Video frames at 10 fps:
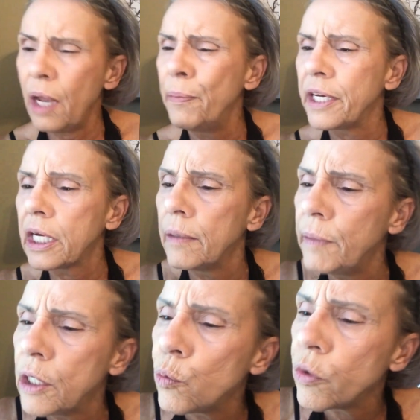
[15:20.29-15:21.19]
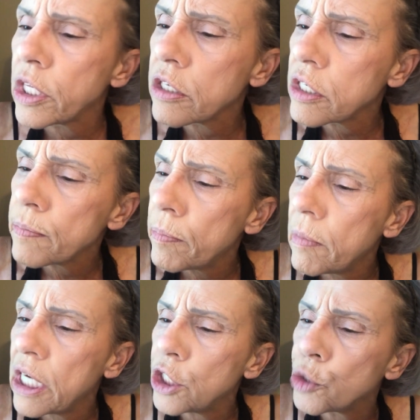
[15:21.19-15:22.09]
I'm going to come in with a
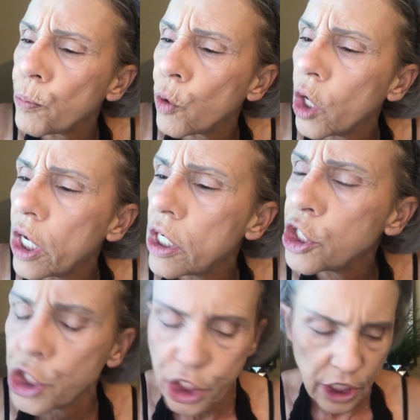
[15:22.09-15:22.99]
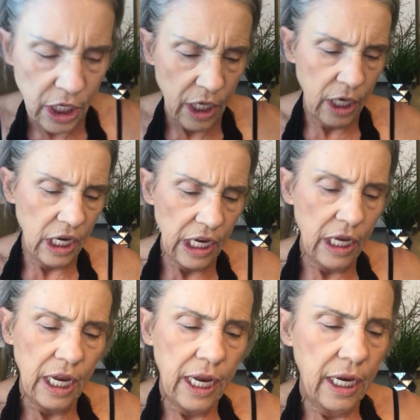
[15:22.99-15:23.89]
smudge brush,
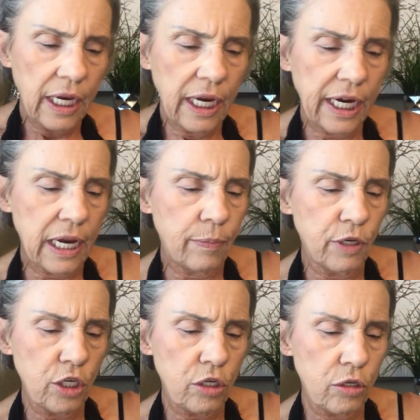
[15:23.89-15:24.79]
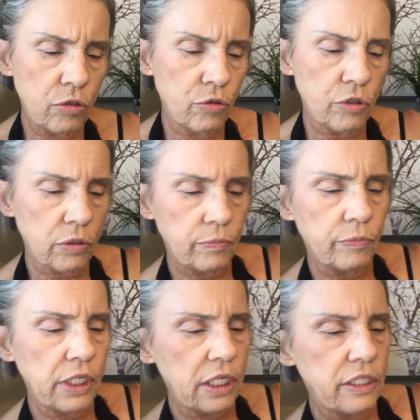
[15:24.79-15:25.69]
and I'm going to use
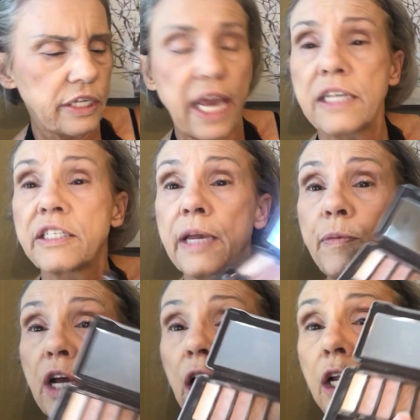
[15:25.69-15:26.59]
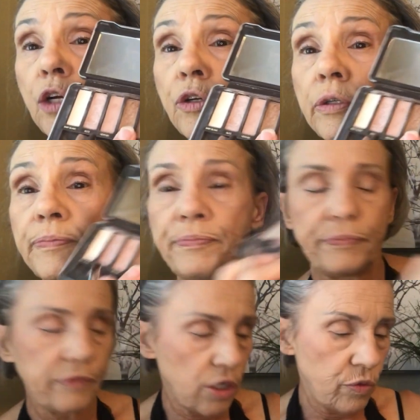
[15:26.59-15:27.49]
the exact same color.
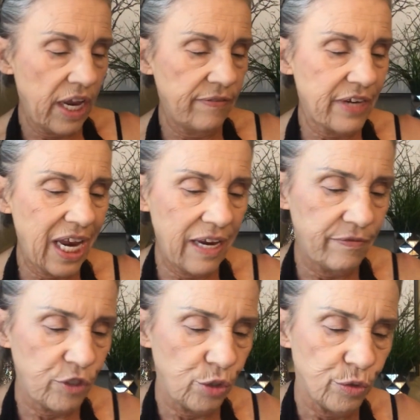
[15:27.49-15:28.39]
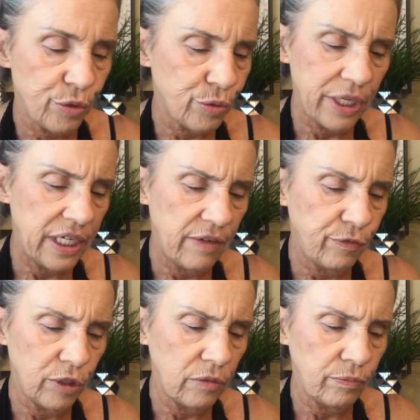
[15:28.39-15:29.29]
Don't have to have 2 or 3
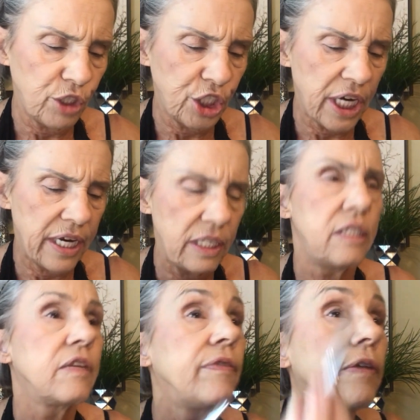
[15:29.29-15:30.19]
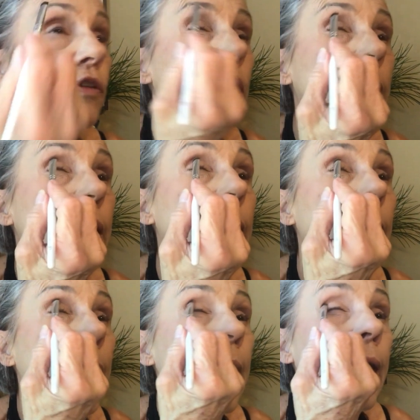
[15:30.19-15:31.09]
different shades of everything.
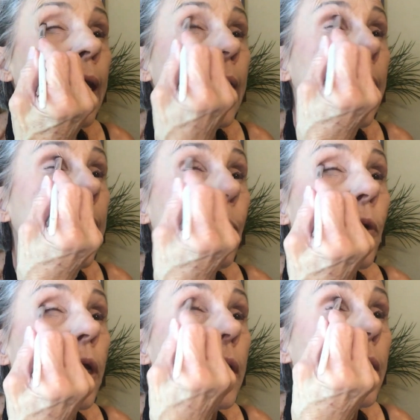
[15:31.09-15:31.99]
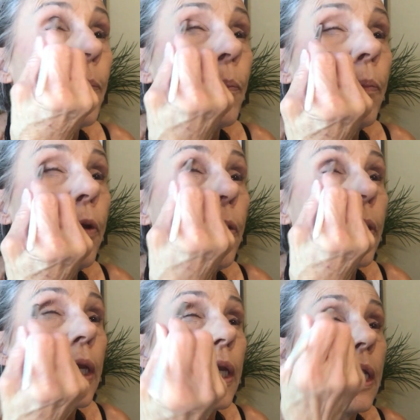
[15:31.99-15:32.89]
And we're going to
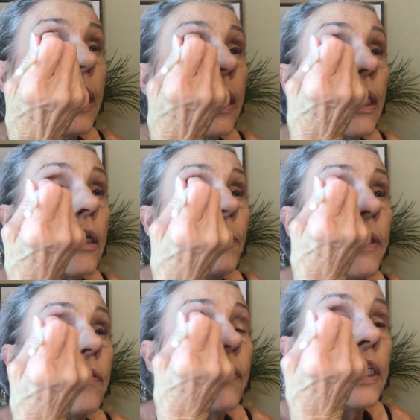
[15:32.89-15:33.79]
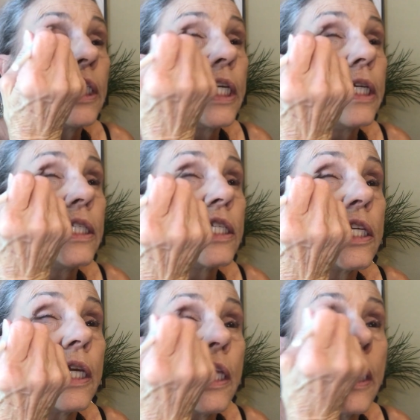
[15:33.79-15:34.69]
do a little bit of
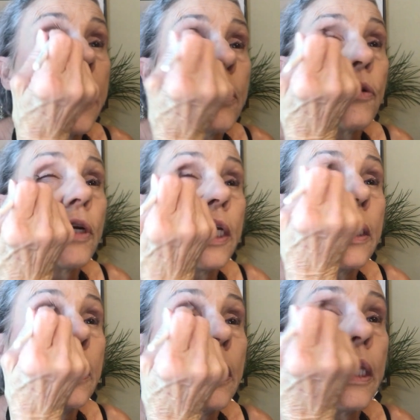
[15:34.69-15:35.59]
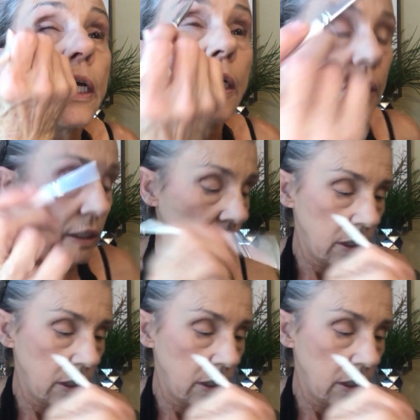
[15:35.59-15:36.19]
intensity there in the